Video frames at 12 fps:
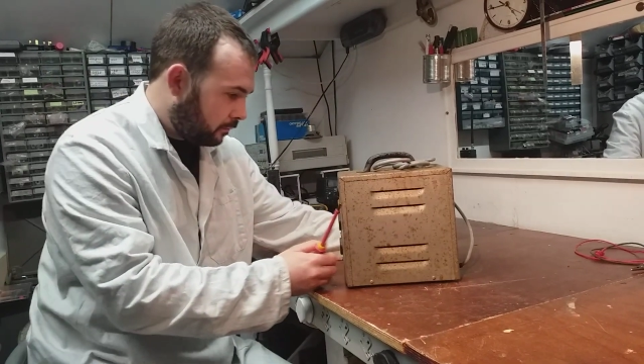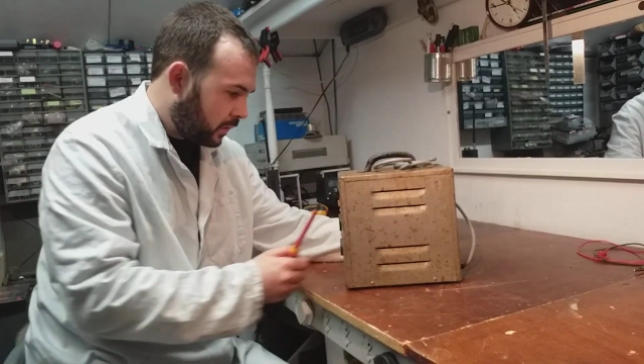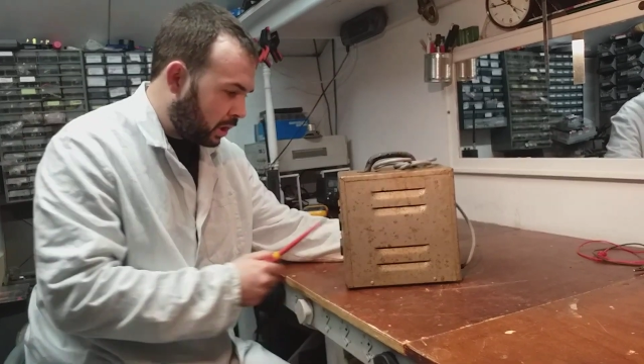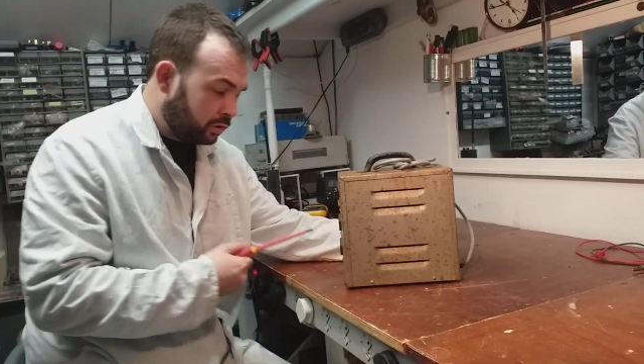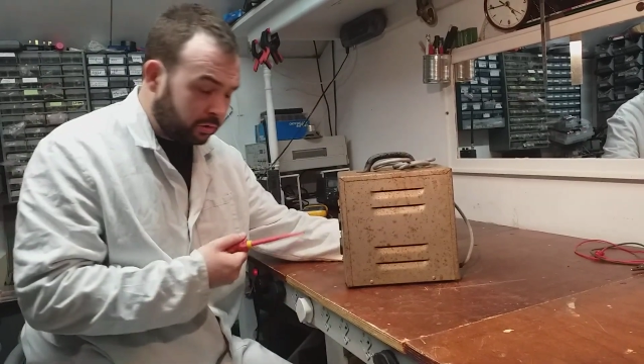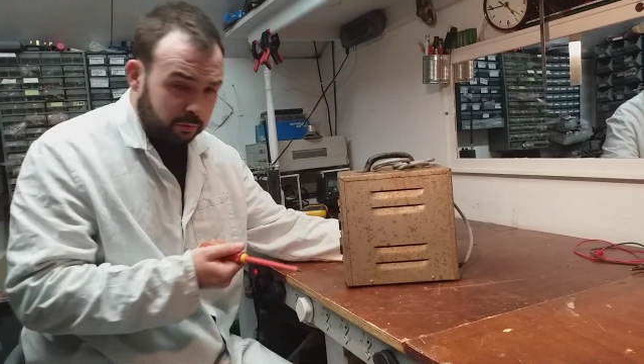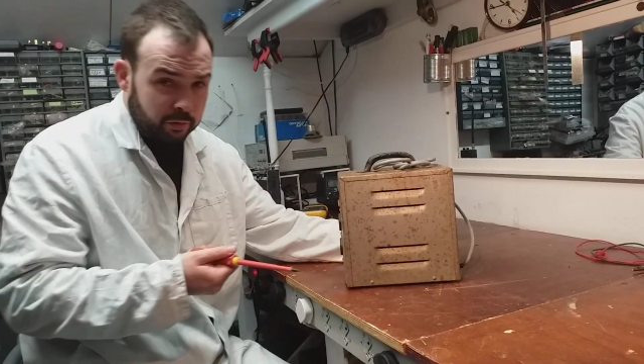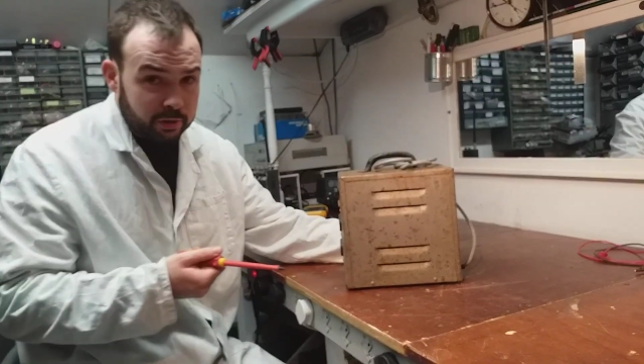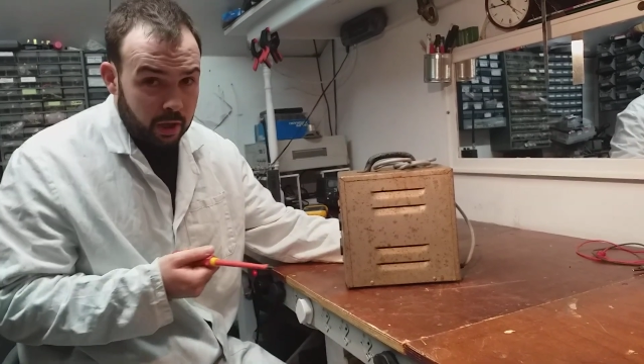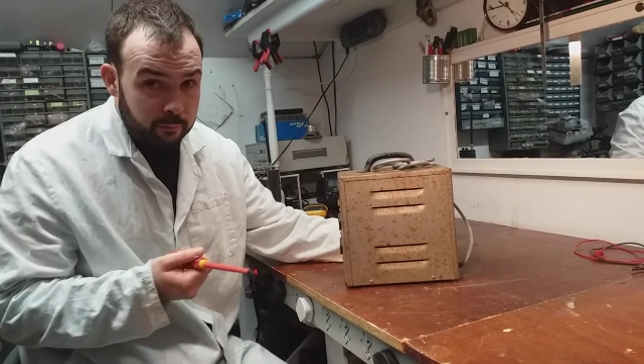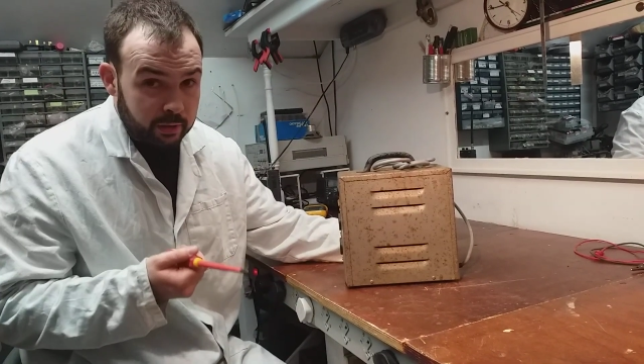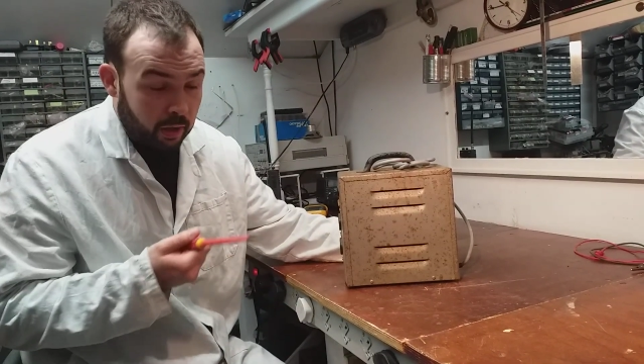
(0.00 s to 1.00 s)
So just
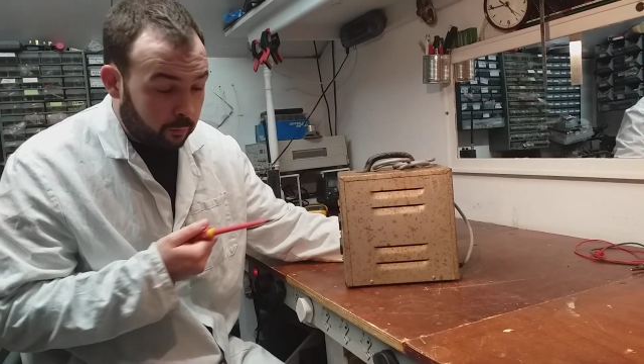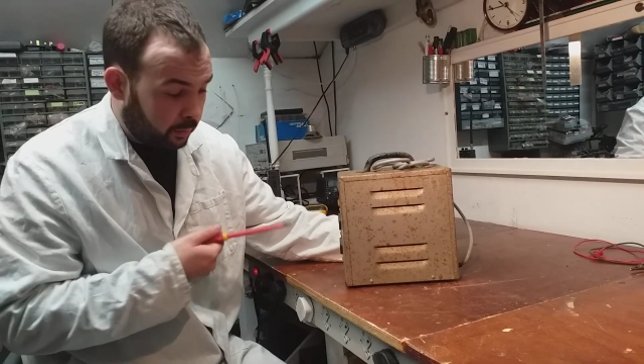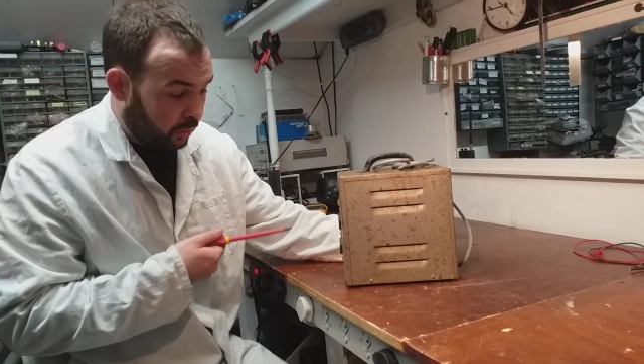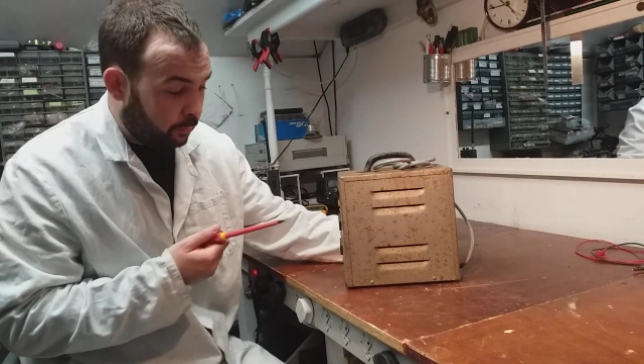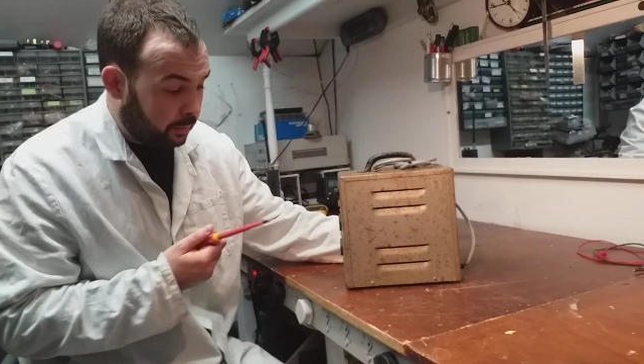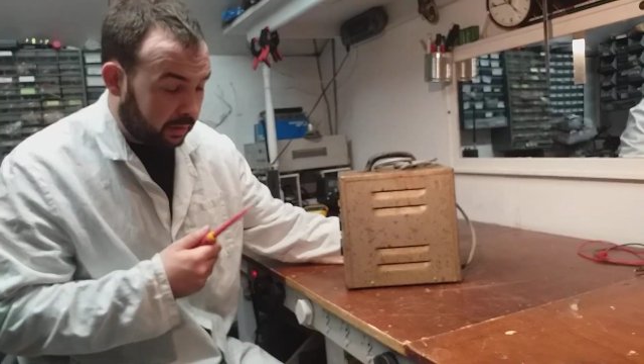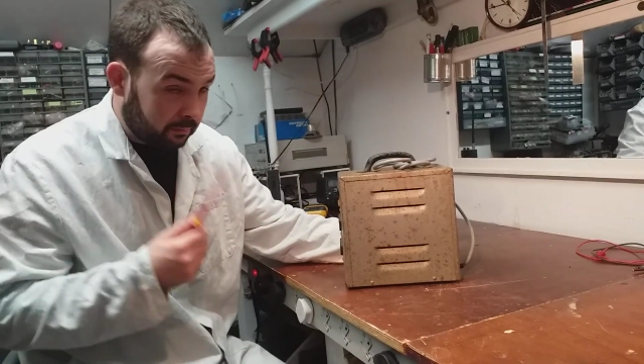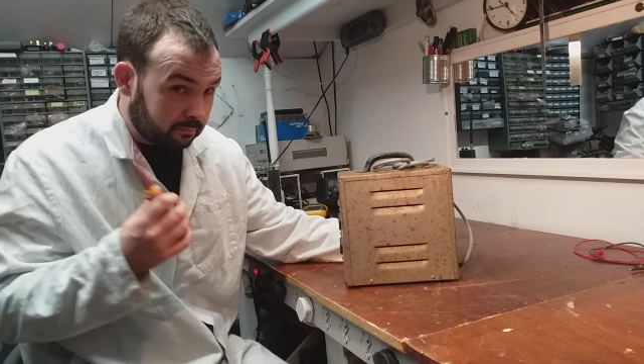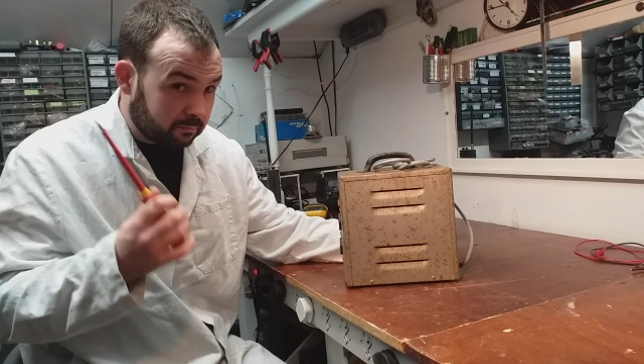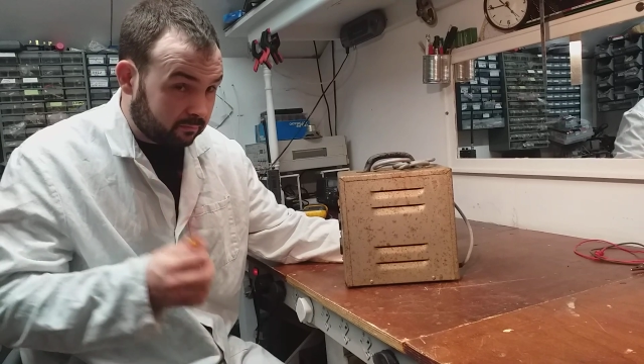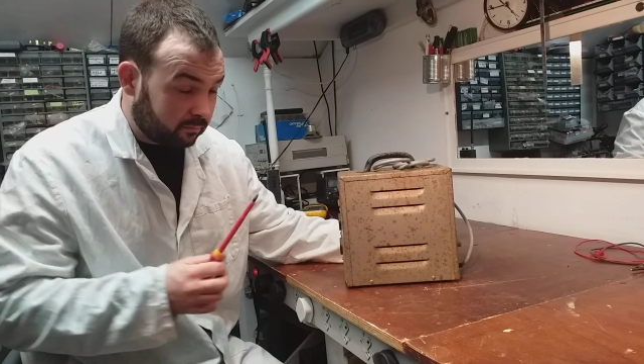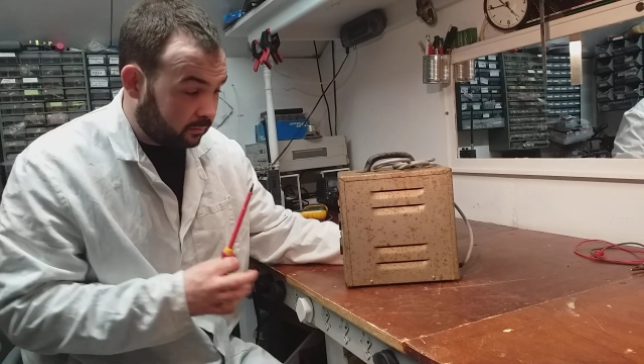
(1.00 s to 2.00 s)
thought we'd open it up and
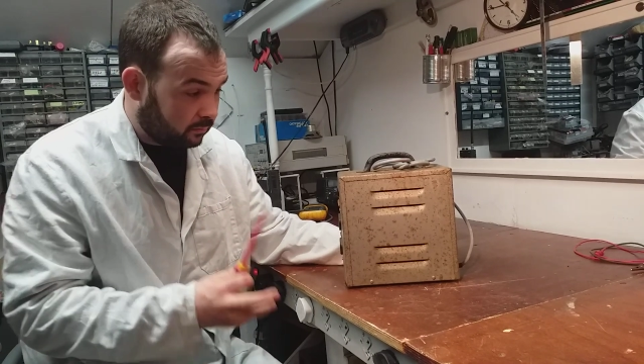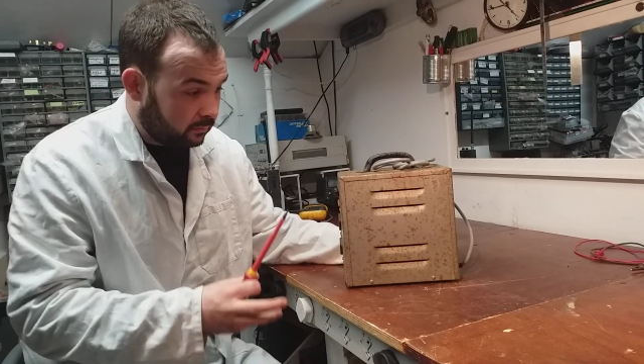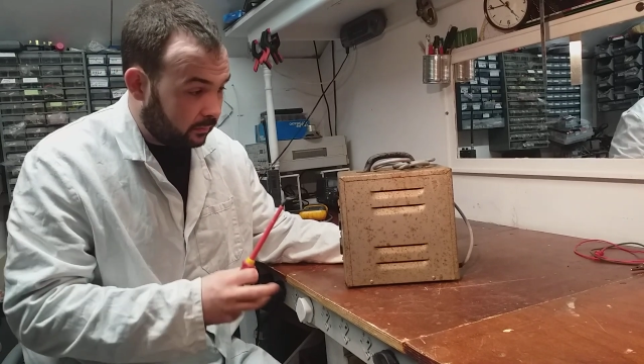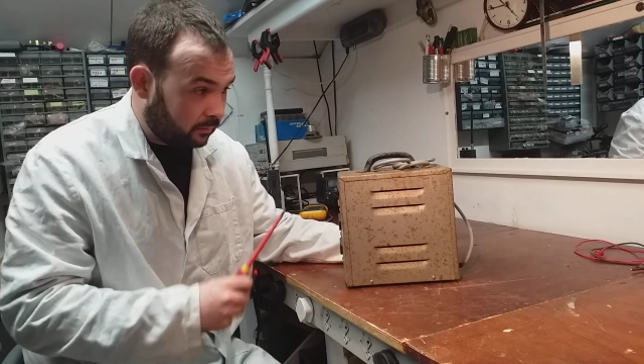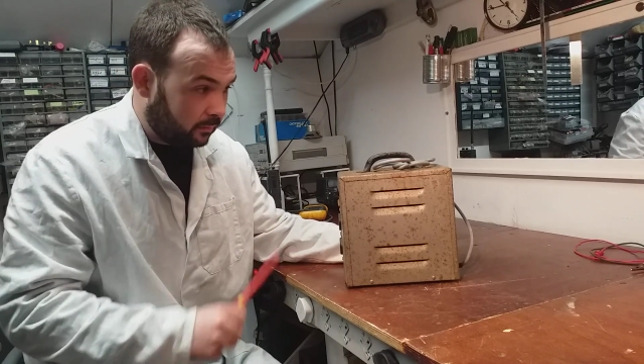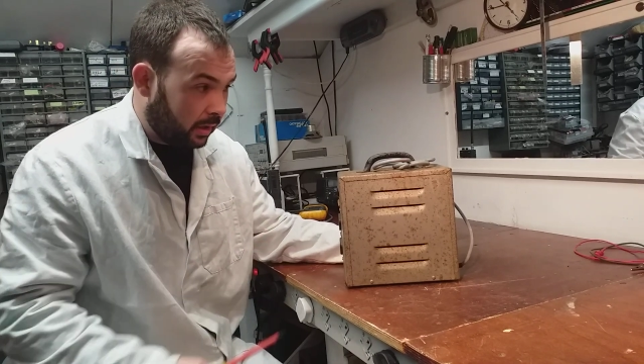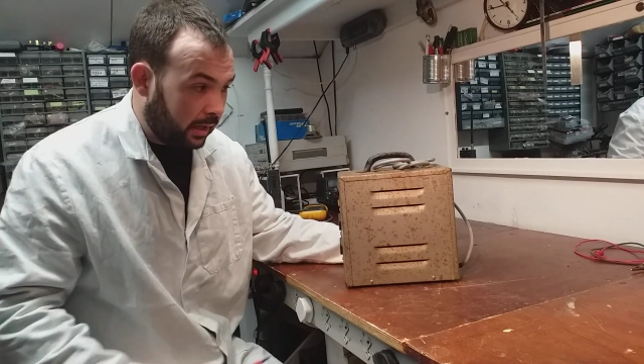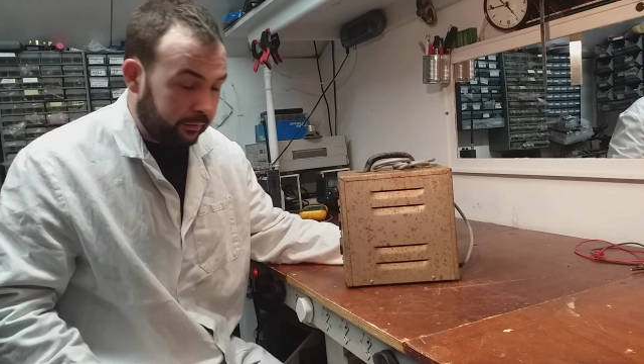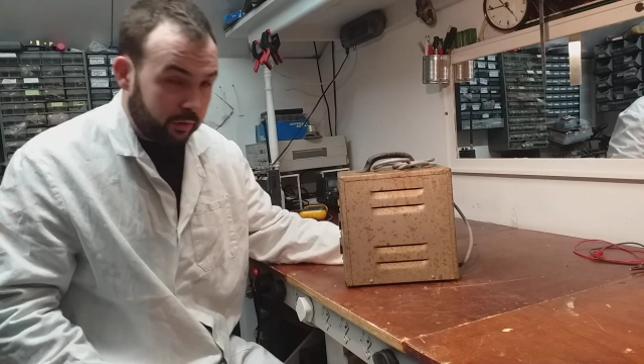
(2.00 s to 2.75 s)
have